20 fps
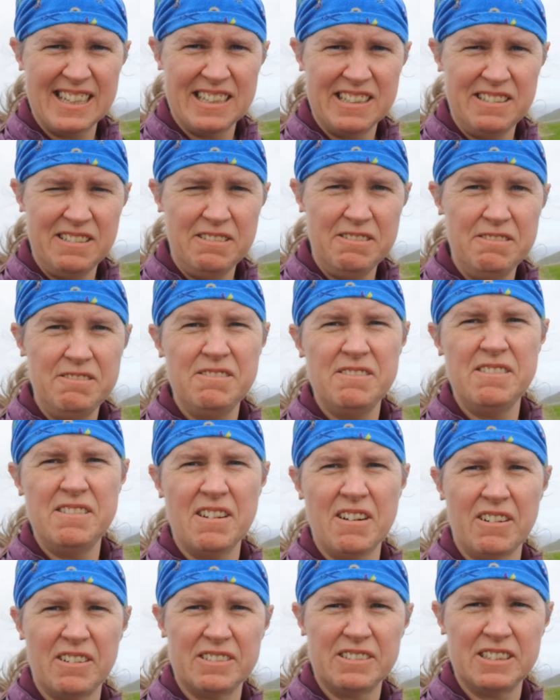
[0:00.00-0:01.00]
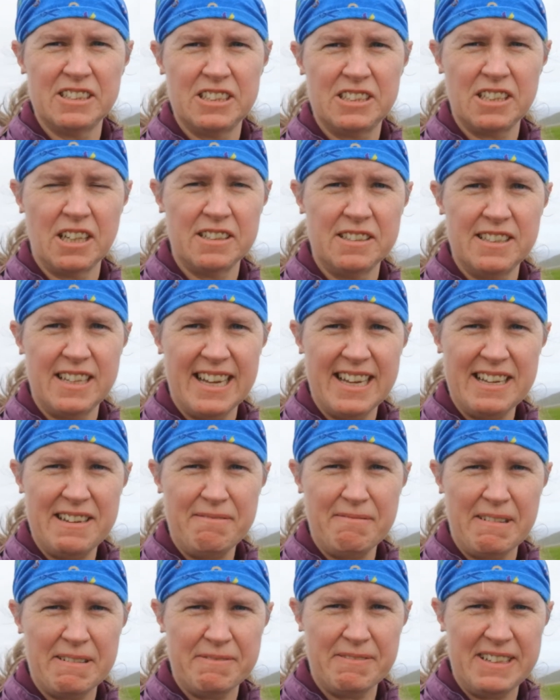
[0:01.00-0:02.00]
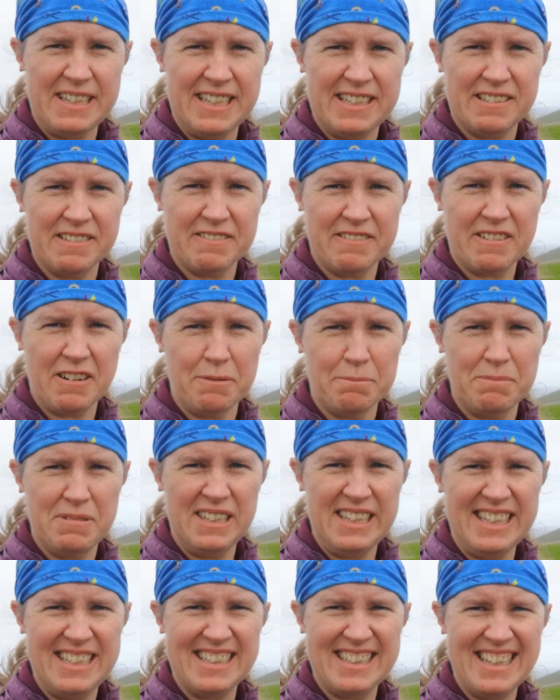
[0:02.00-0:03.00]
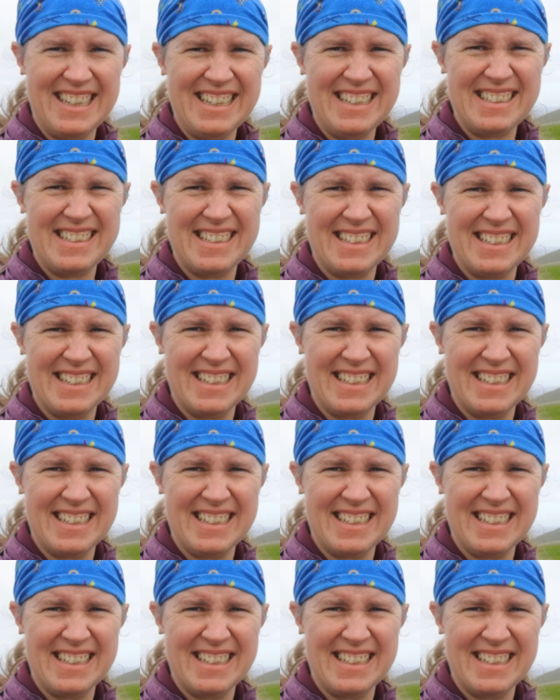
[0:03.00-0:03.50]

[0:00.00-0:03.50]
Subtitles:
noon on the Sunday when we need to have completed it.